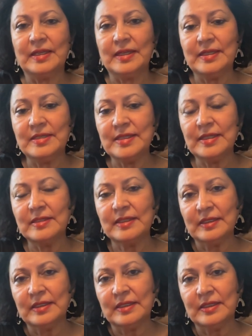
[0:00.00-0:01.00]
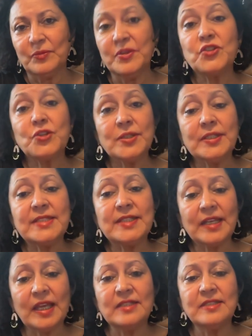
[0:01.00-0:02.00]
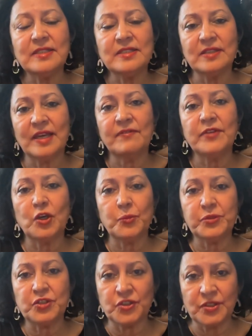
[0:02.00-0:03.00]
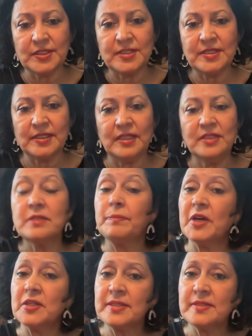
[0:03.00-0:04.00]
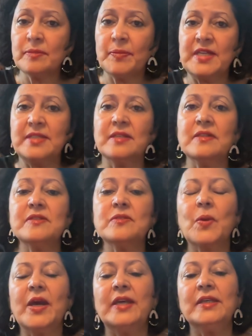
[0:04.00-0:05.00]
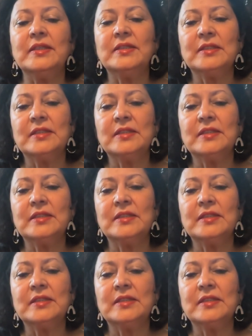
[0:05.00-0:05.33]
Indeed, we're truly delighted to have the opportunity to participate in this way,